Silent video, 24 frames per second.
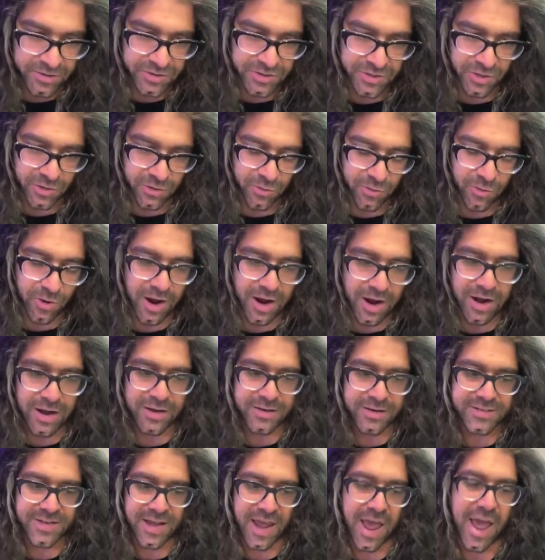to
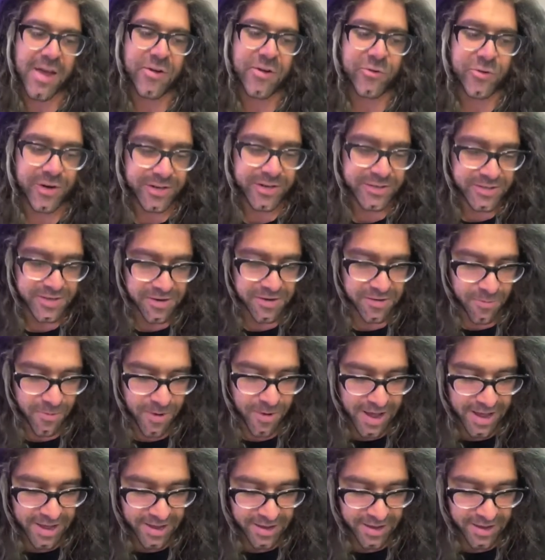Hendrix in a way,